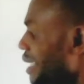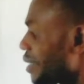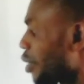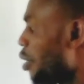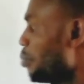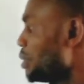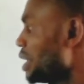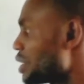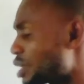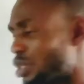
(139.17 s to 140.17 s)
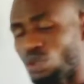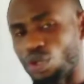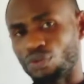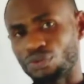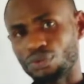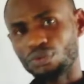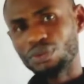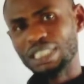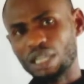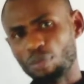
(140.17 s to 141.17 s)
combination of
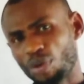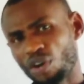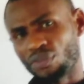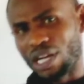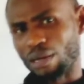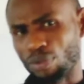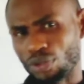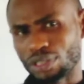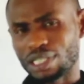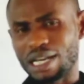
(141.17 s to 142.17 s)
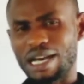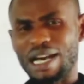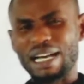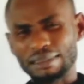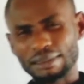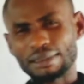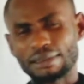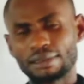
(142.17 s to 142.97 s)
the number of carbon and